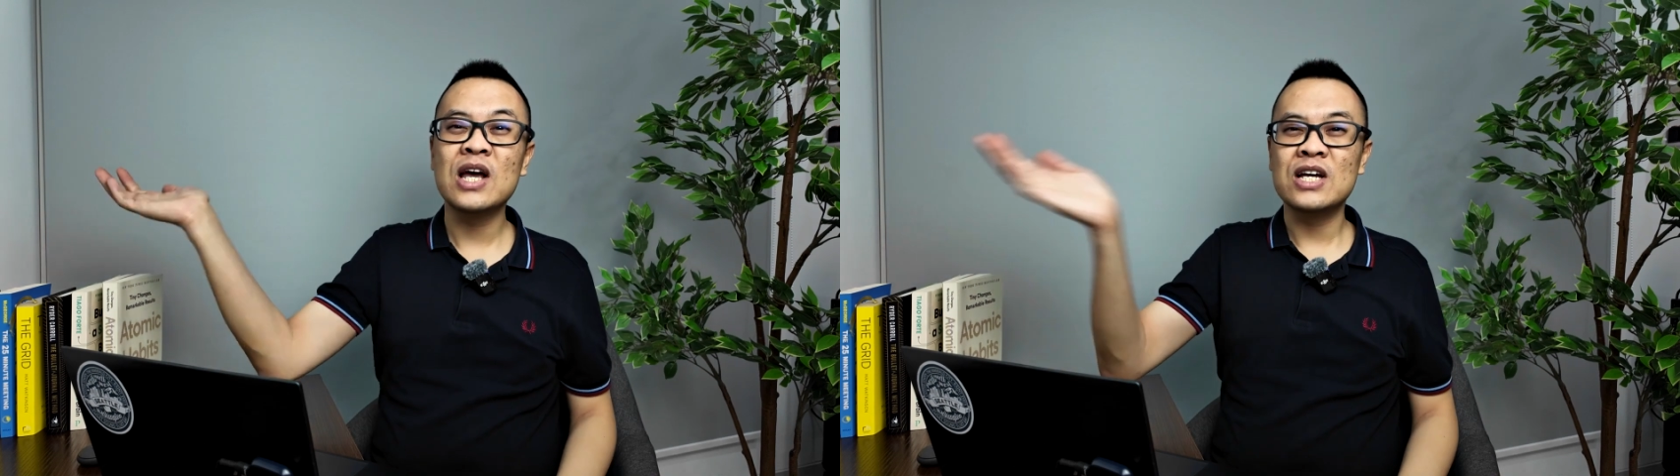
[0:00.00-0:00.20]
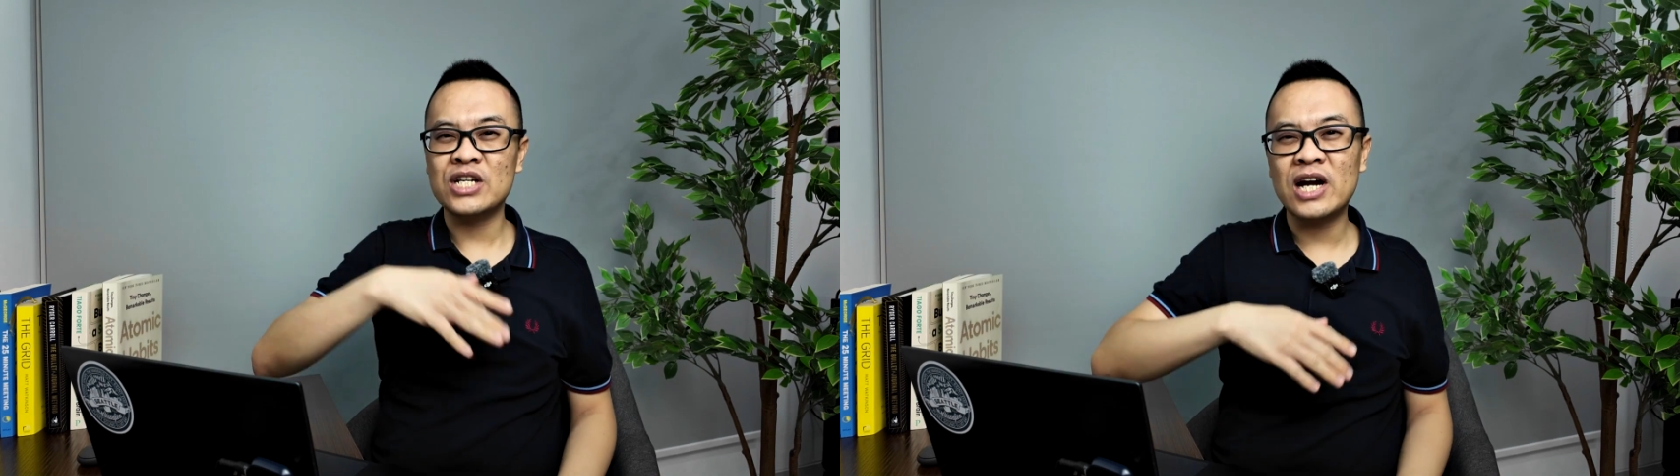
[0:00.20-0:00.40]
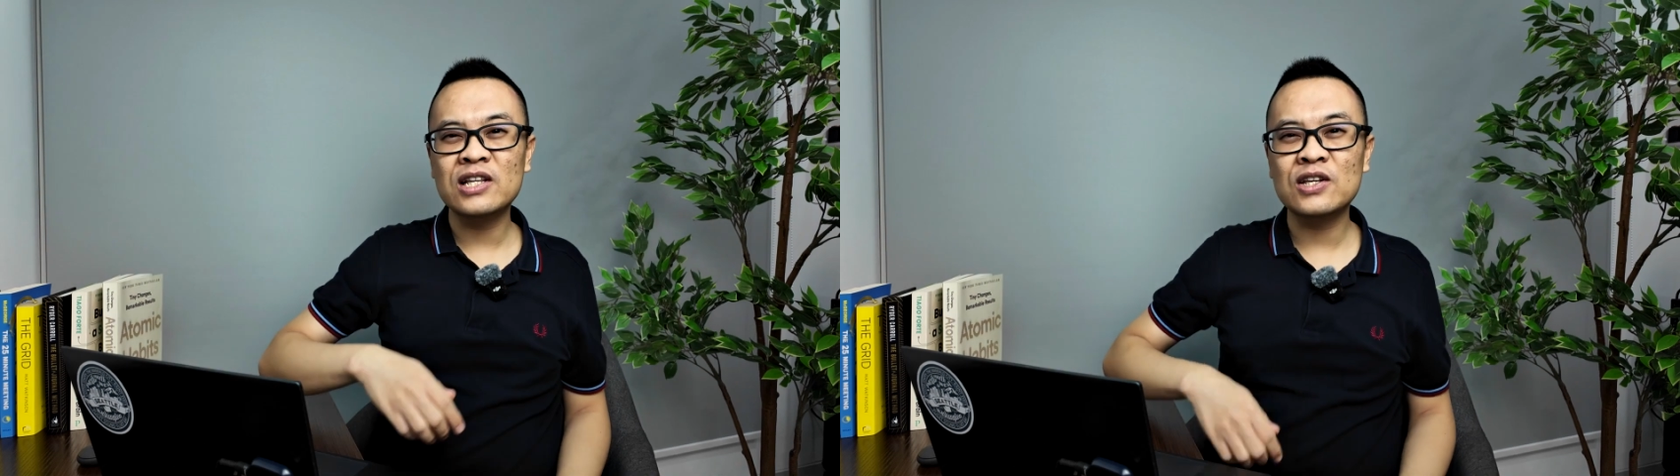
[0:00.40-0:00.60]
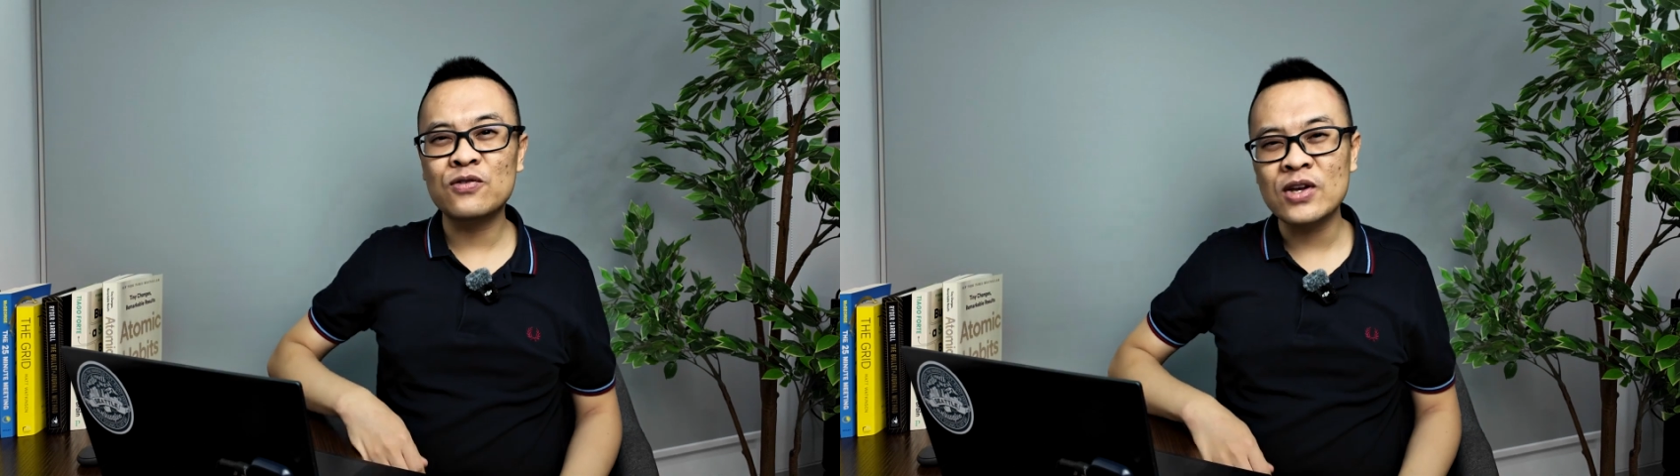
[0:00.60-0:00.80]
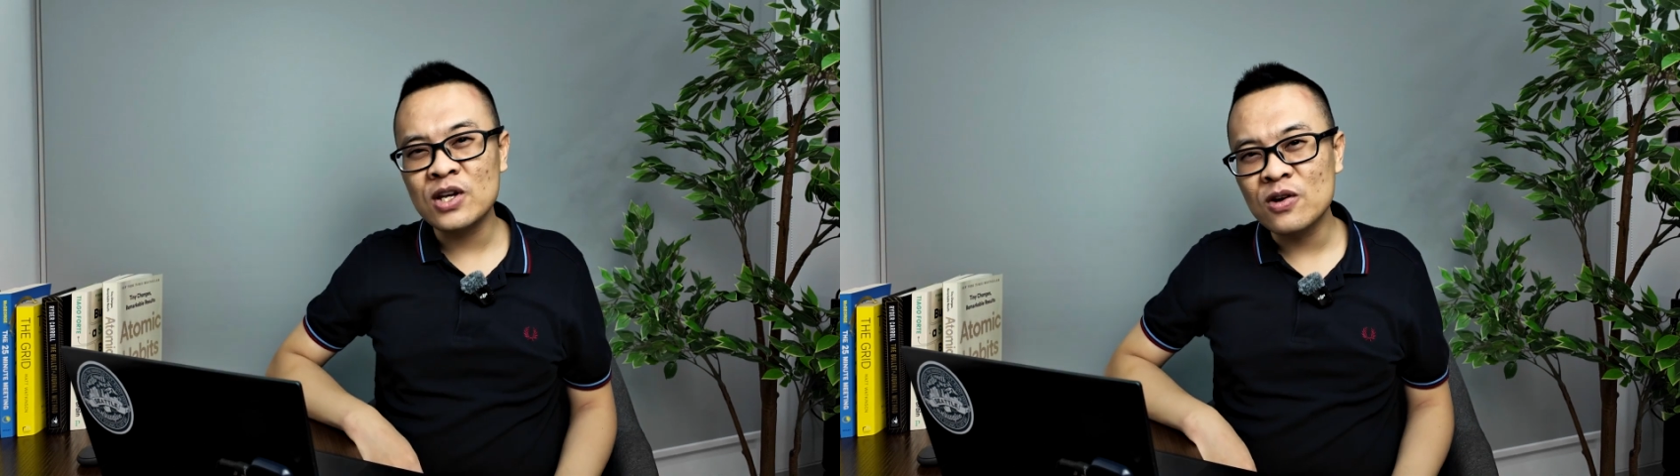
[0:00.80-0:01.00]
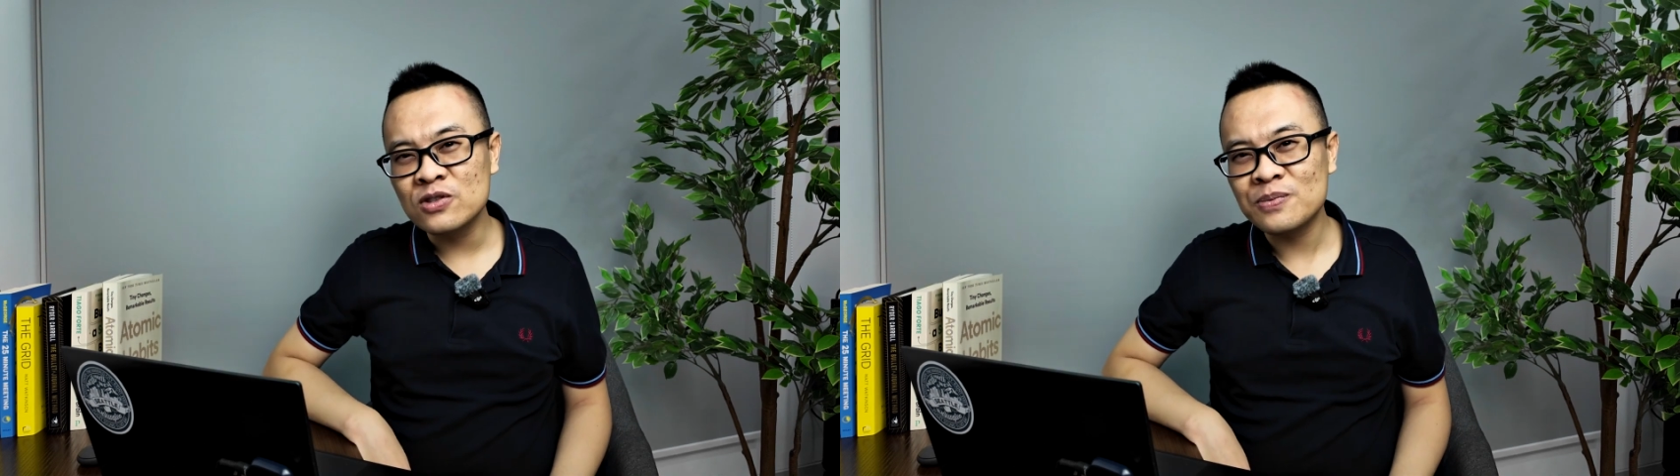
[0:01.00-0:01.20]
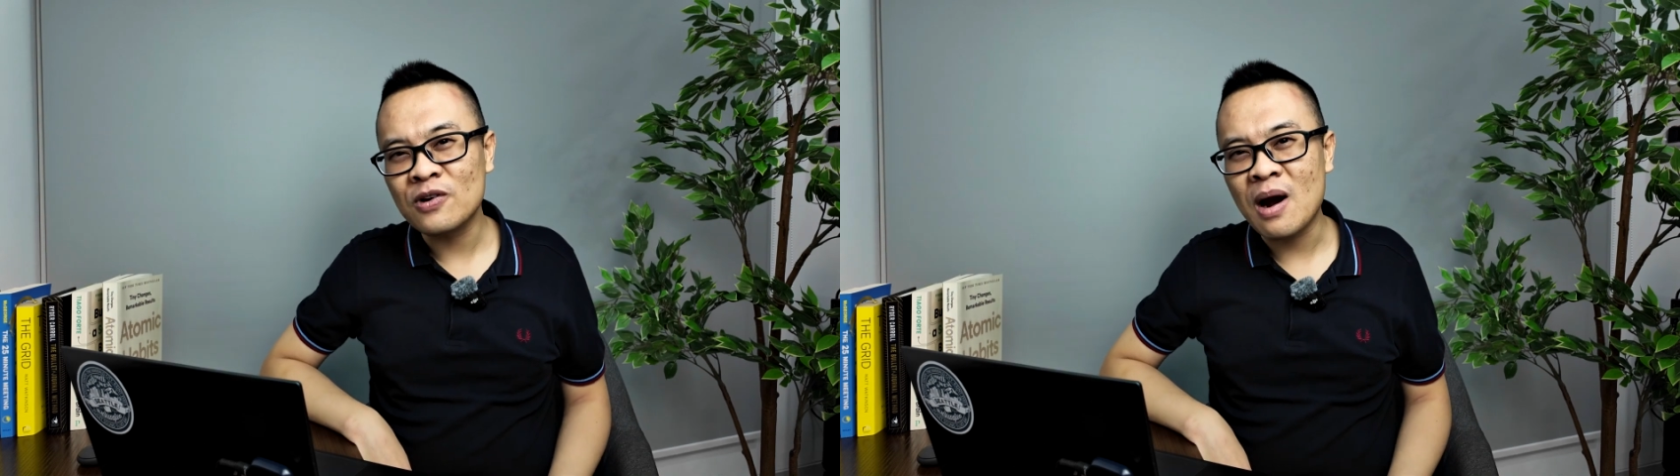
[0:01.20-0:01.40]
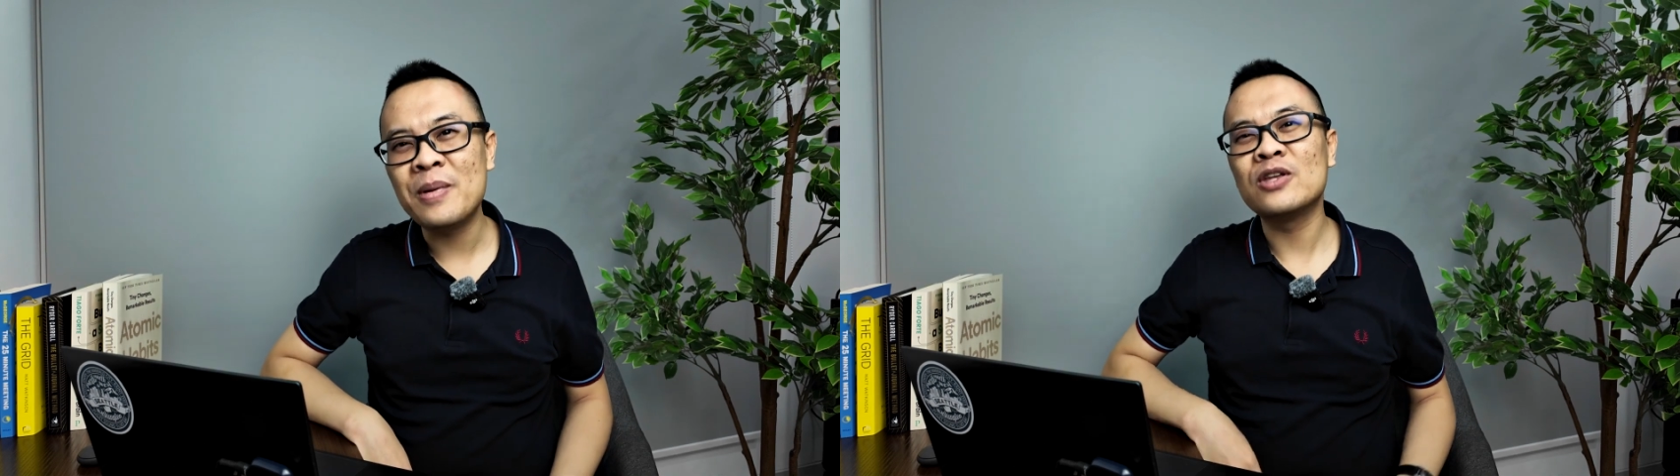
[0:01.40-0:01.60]
sharing this video,
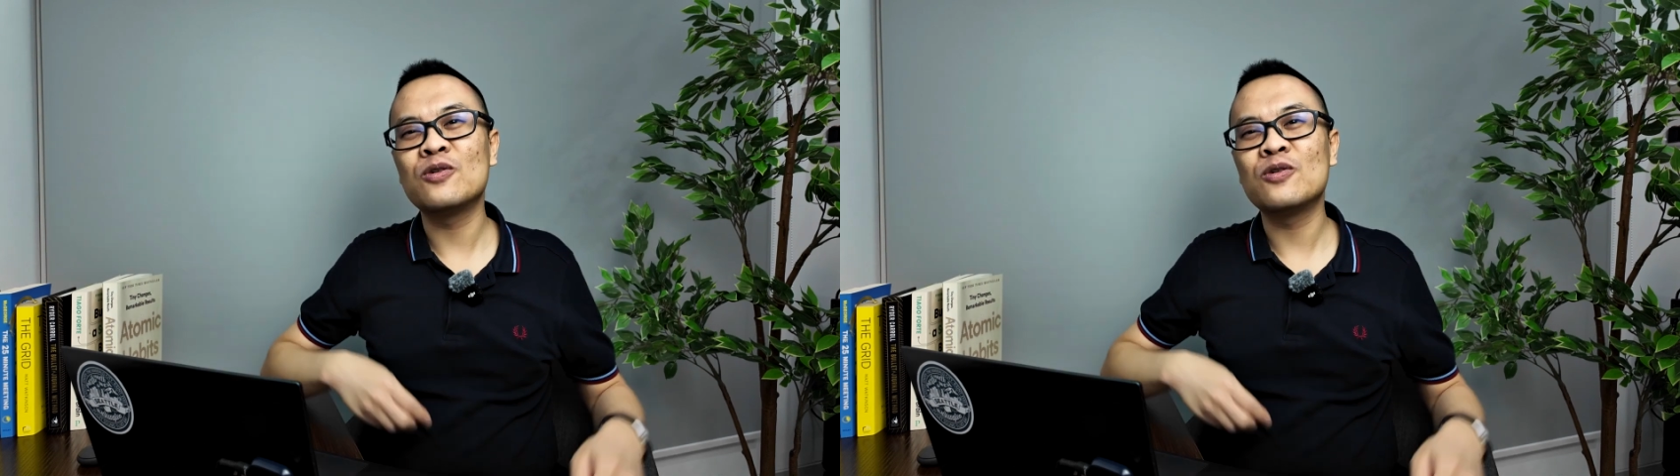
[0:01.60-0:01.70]
subscribing